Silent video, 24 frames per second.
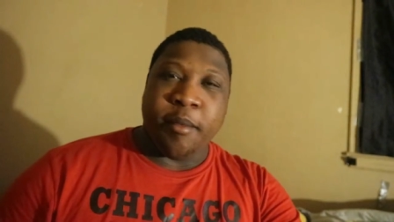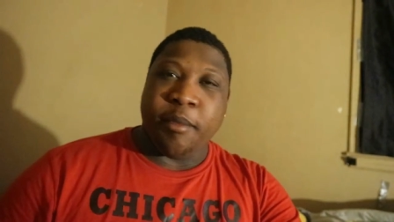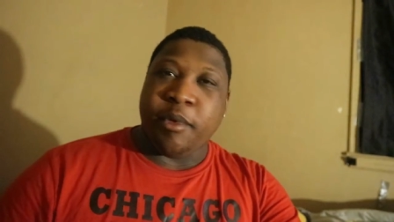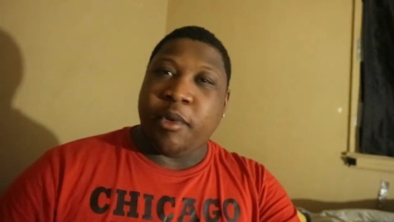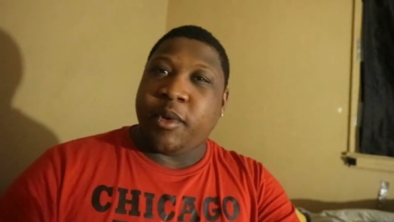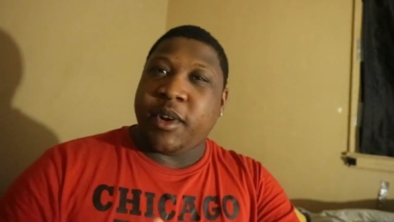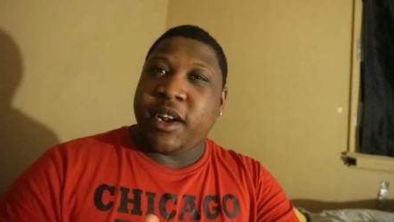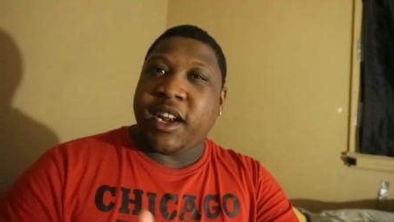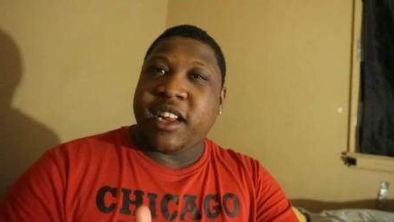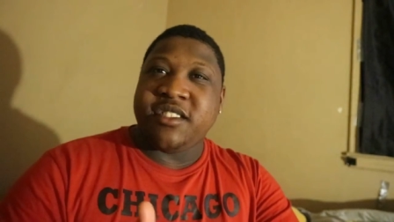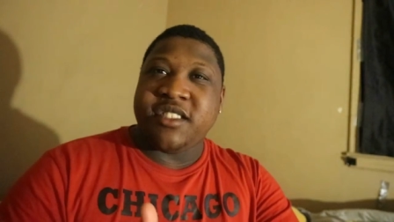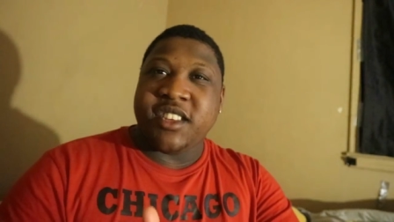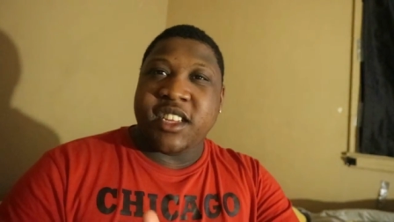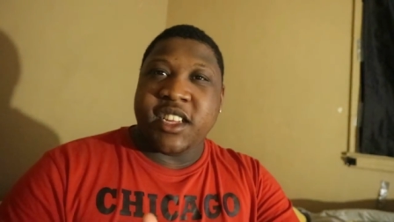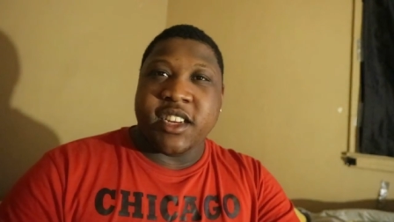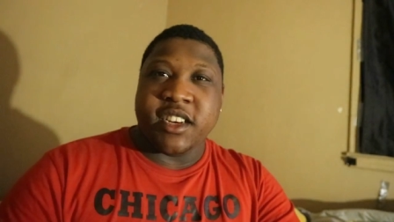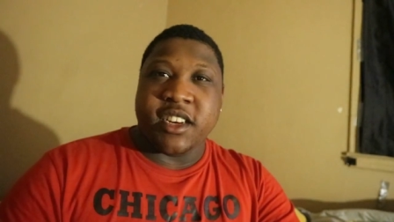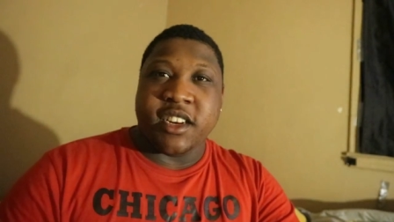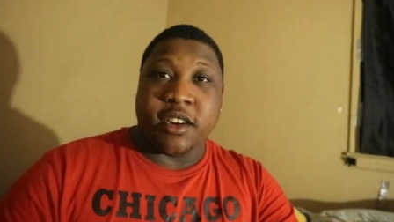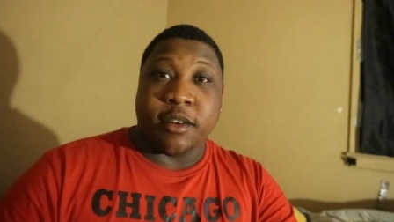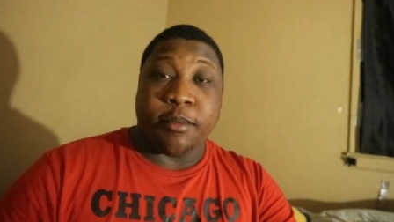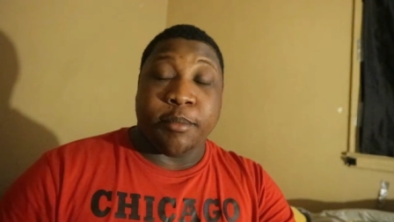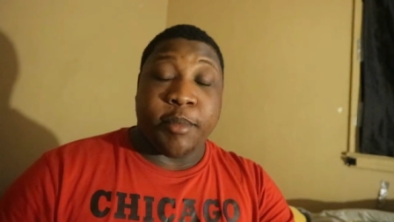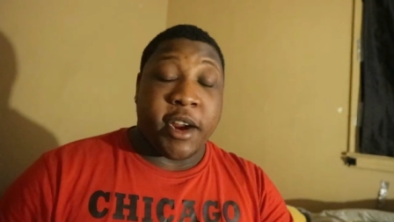But when I
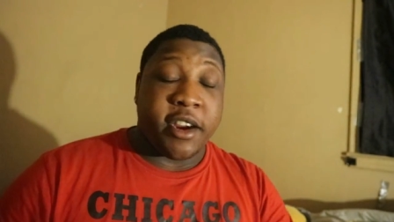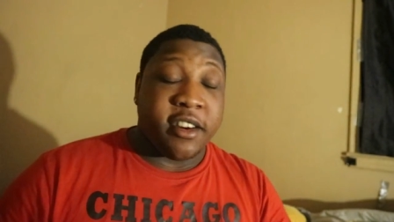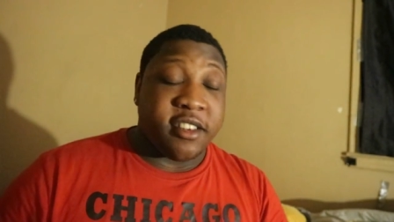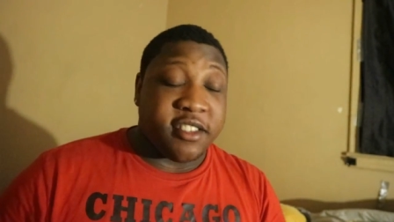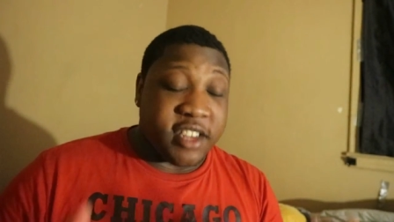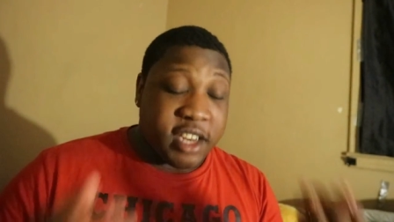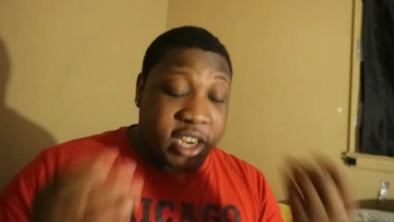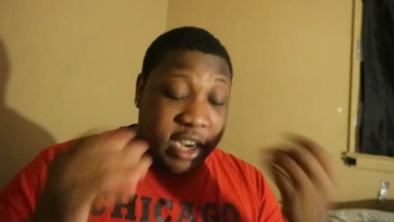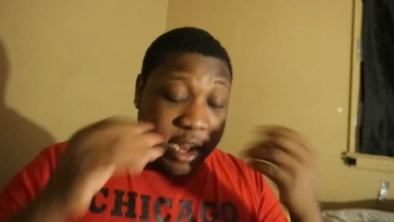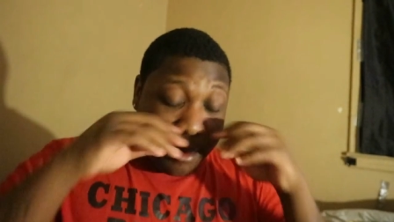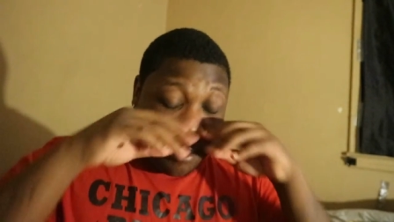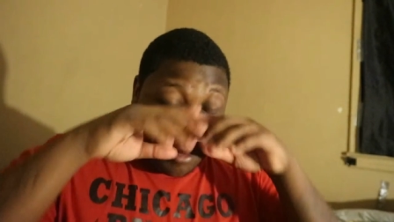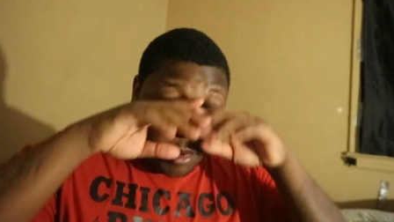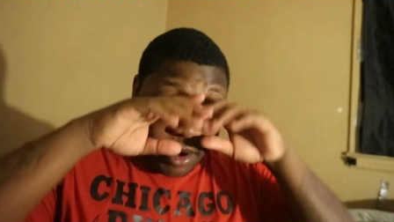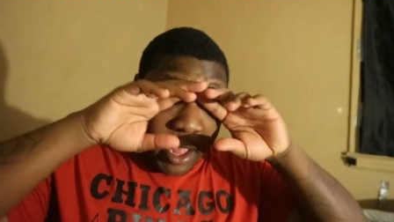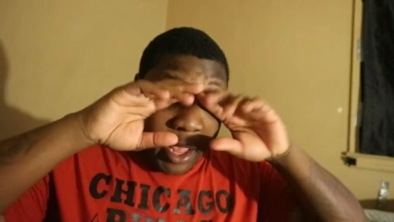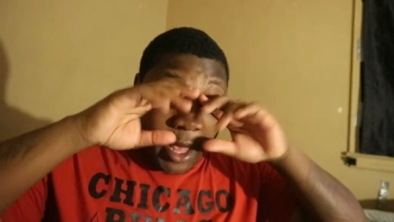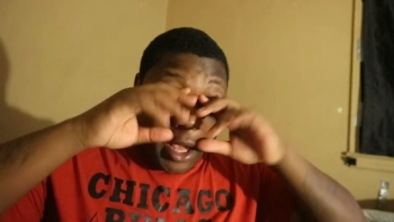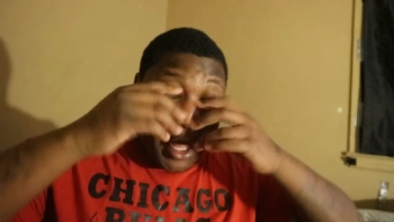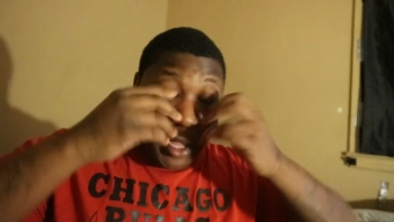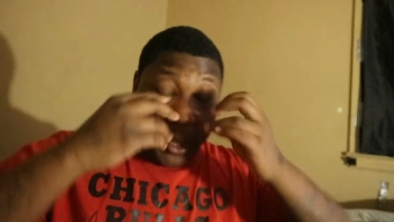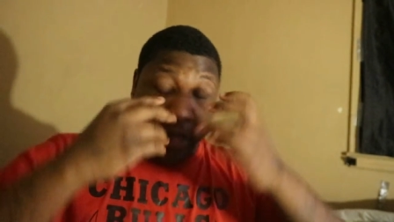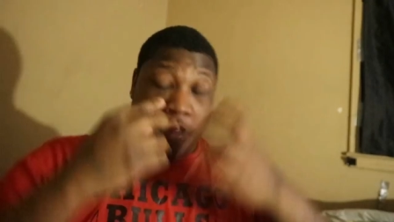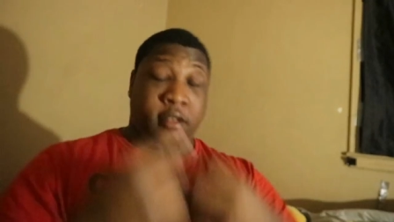seen her in person, I'm
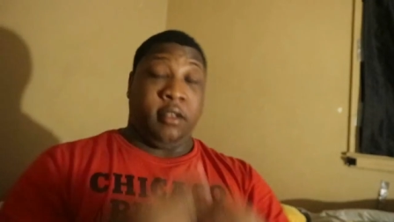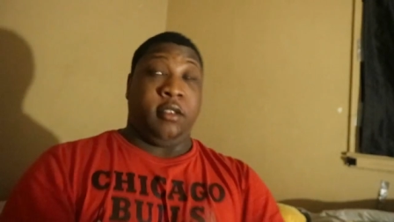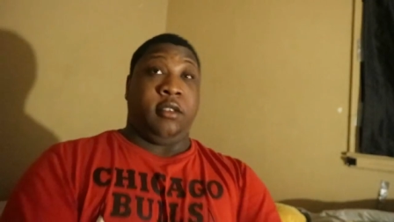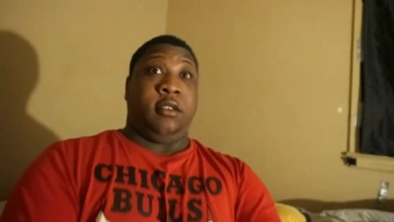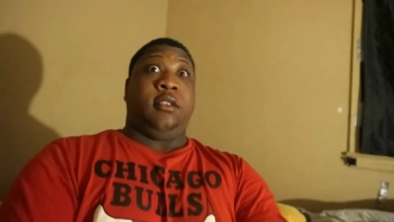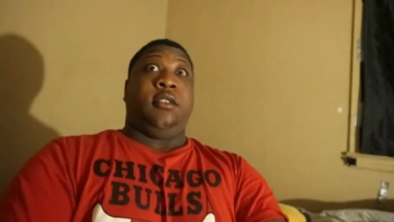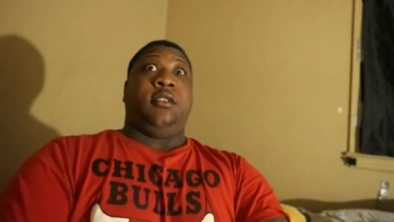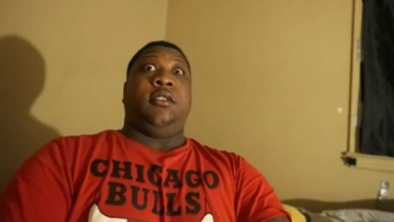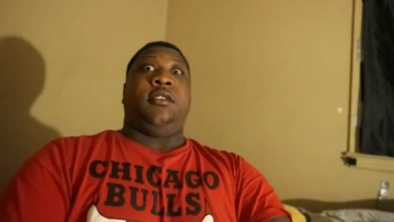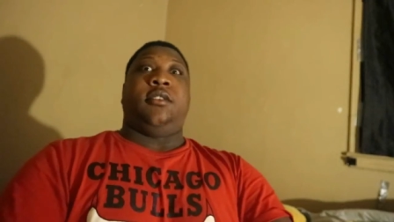like,